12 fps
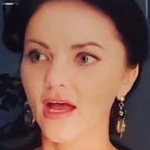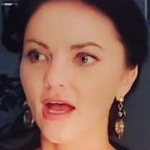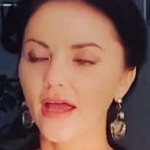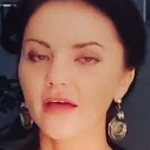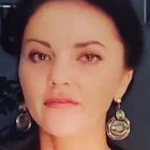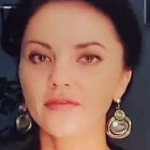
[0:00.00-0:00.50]

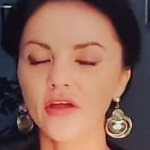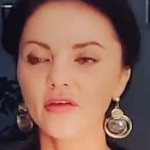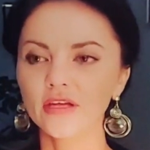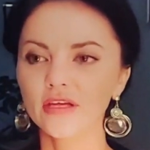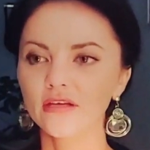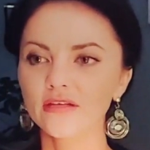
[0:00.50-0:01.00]
I have
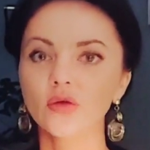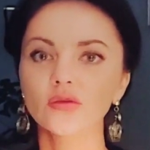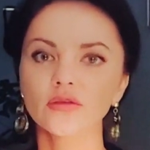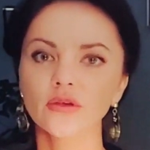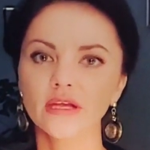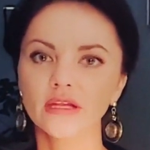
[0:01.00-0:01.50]
very
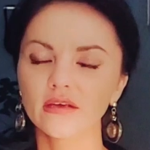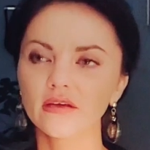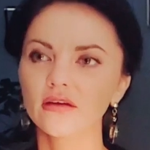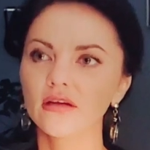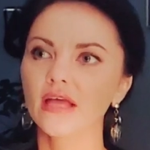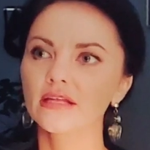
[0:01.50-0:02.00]
tolerant
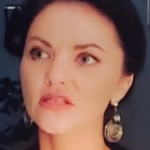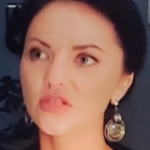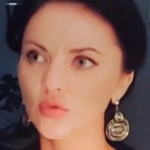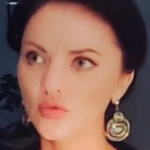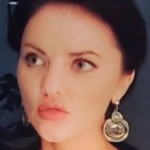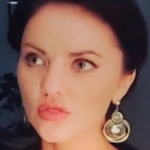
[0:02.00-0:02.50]
uh,
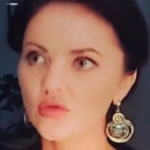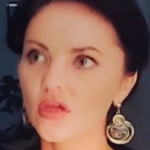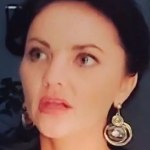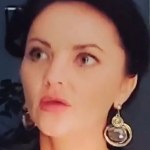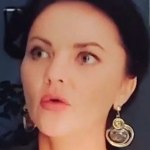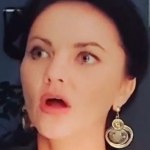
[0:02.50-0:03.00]
attitude to
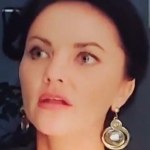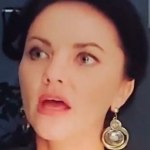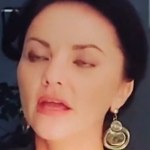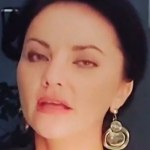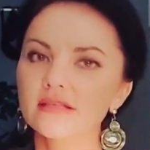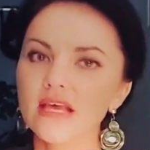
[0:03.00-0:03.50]
anyone.
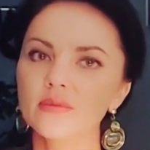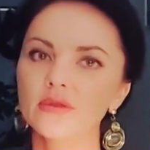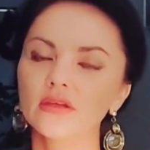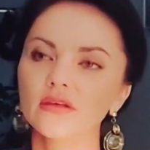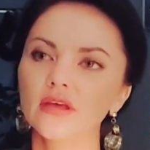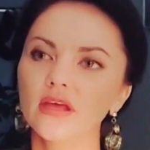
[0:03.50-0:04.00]
I
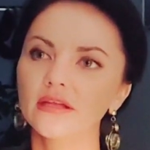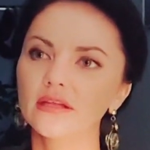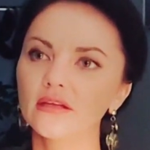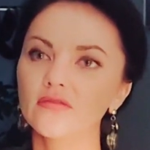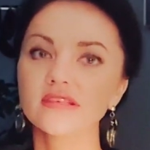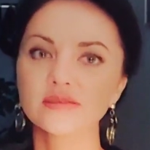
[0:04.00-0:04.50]
accept
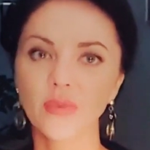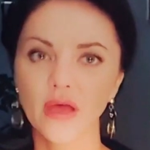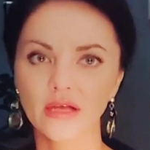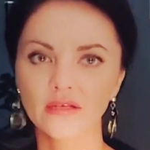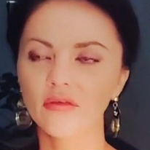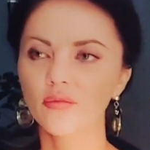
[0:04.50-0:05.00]
and
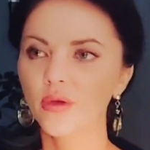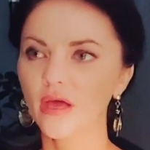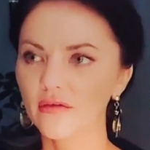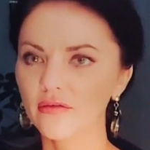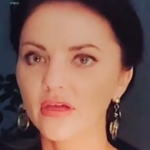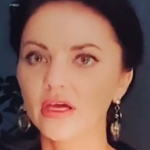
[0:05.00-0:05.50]
respect the
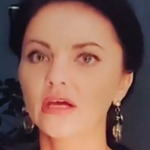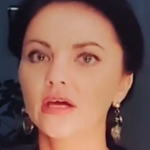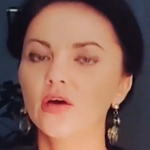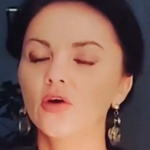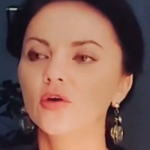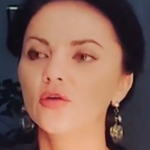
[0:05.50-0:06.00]
path
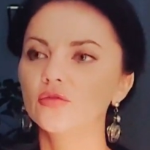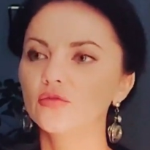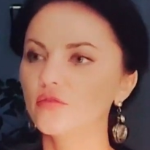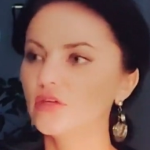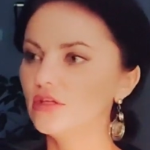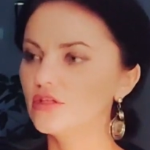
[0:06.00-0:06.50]

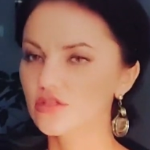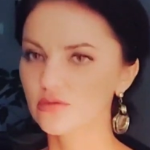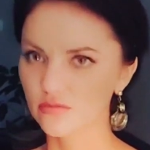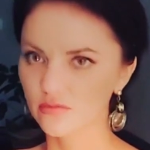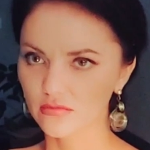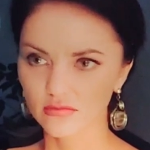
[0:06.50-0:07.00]
of each
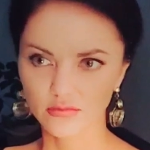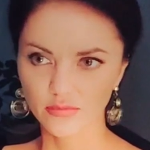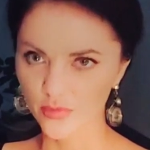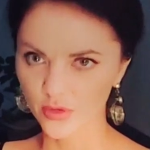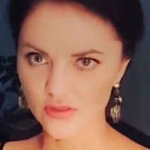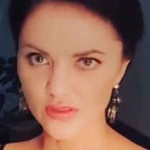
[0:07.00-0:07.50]

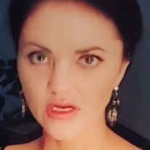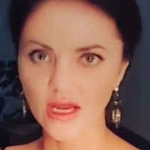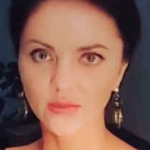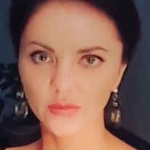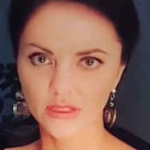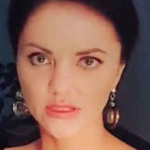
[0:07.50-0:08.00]
person
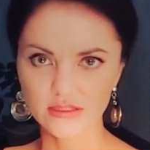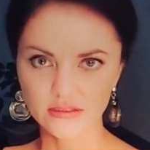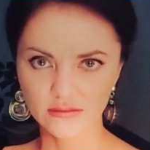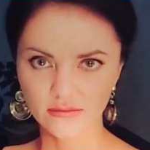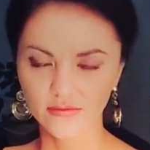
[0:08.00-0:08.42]
I meet.